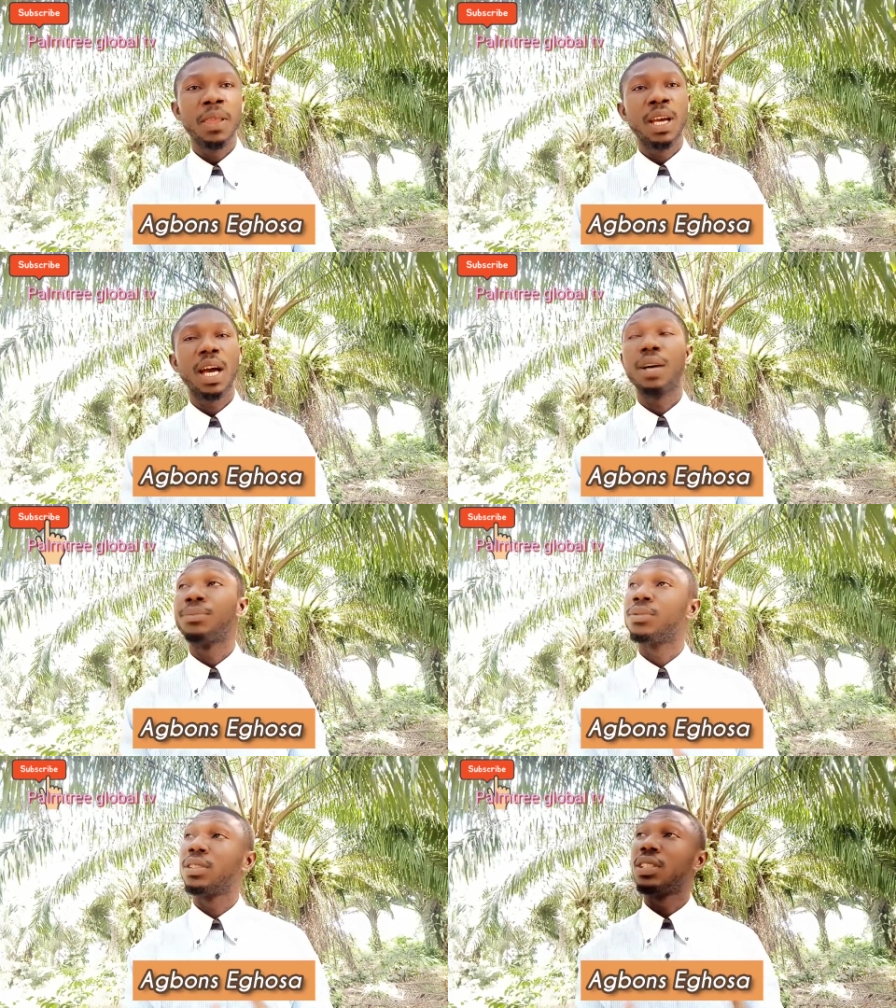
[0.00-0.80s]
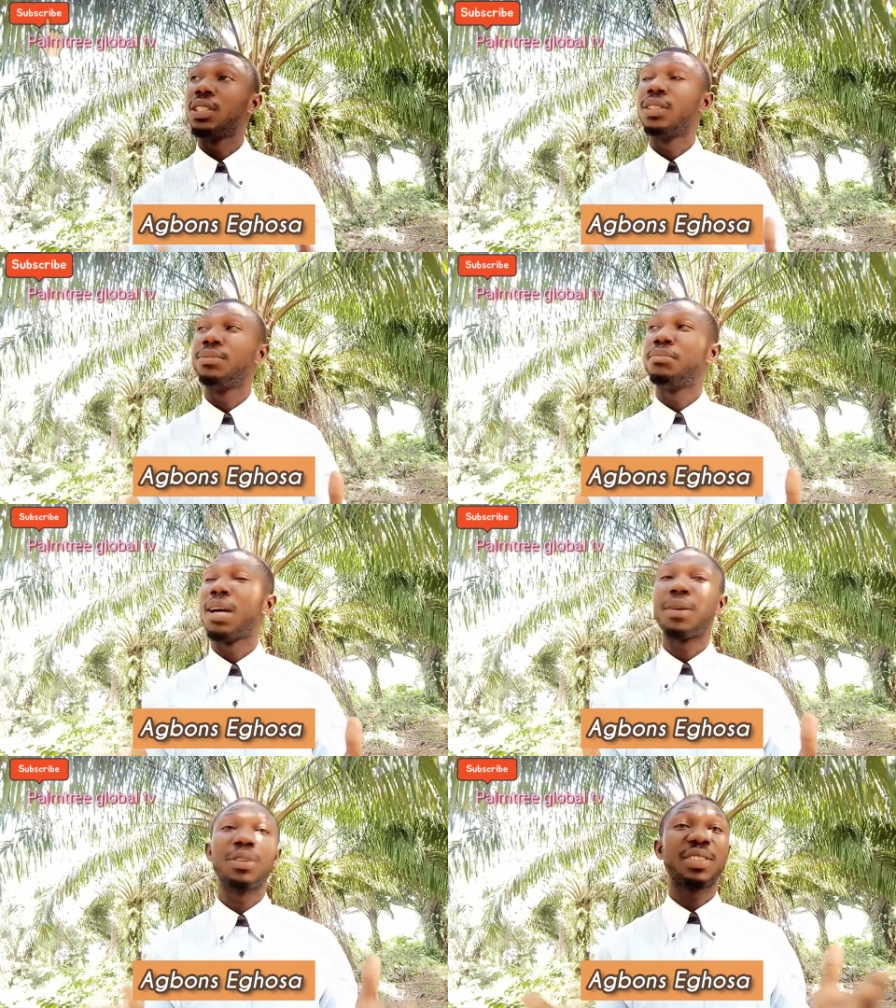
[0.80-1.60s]
Um, my
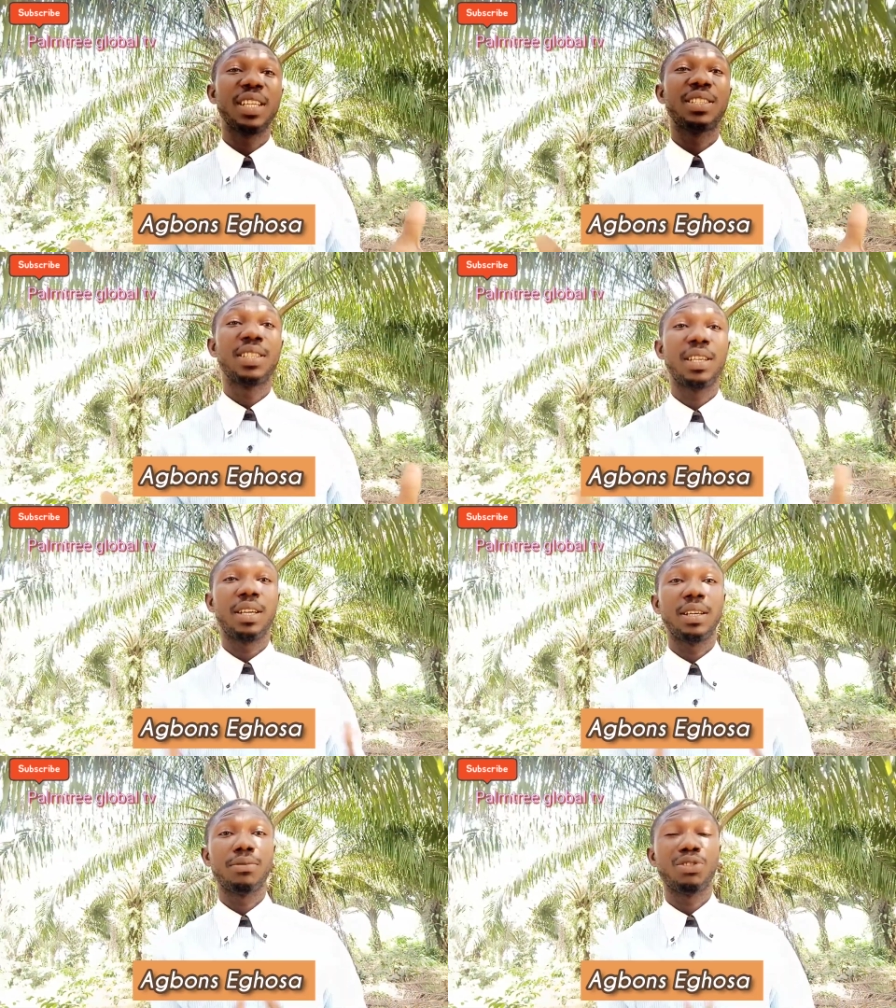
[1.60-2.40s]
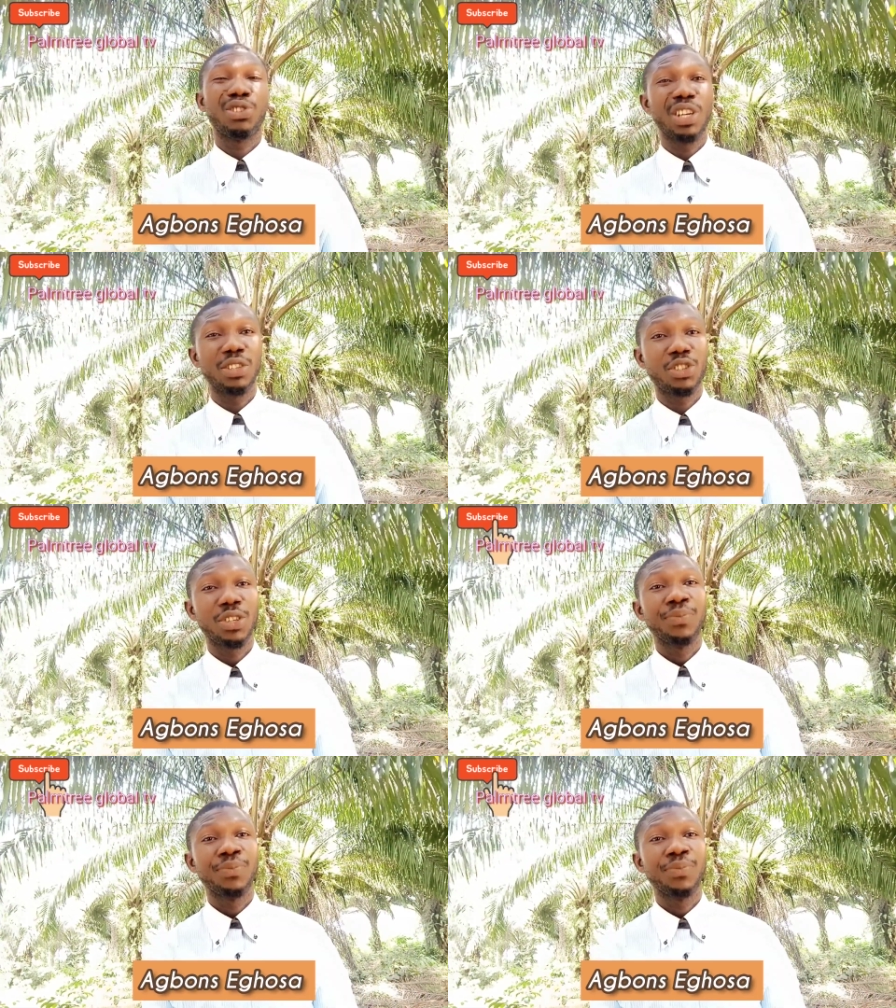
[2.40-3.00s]
recent uh, research,